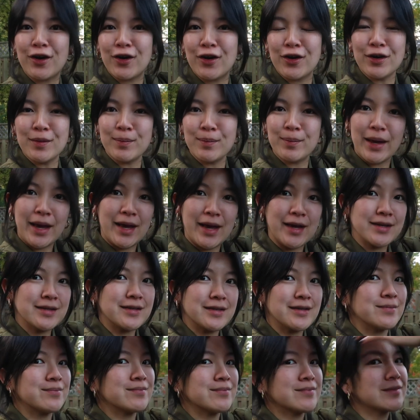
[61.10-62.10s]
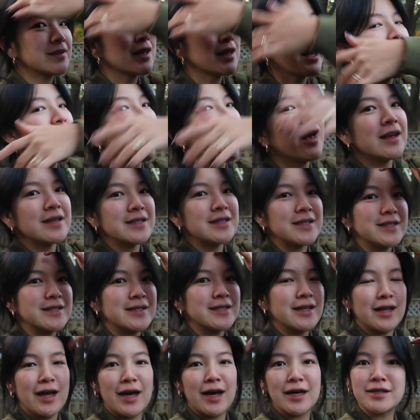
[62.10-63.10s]
curtain bangs since
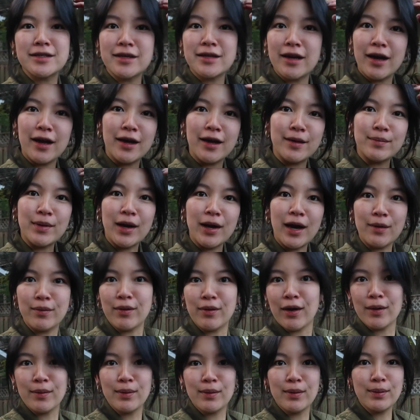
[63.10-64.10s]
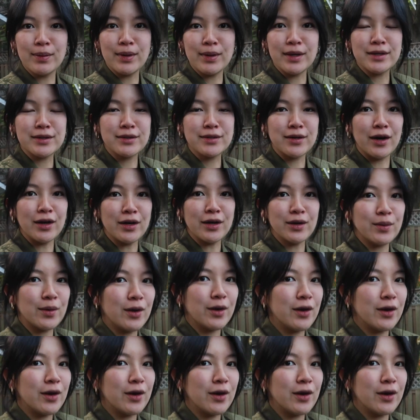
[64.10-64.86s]
the last time I probably saw you